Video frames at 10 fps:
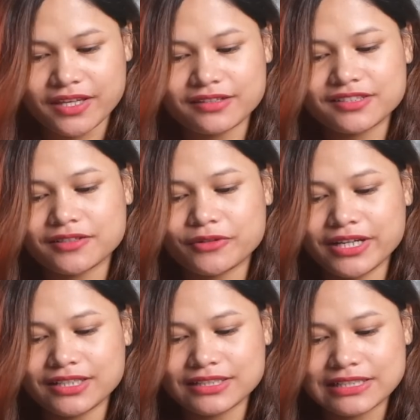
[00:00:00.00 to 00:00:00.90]

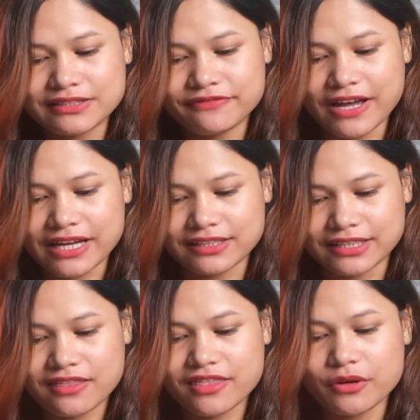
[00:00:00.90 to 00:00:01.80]
Considering the fact
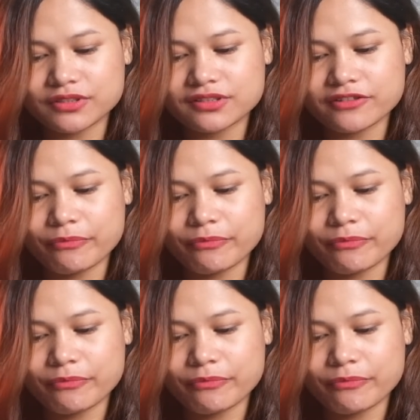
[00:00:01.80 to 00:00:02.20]
that thousands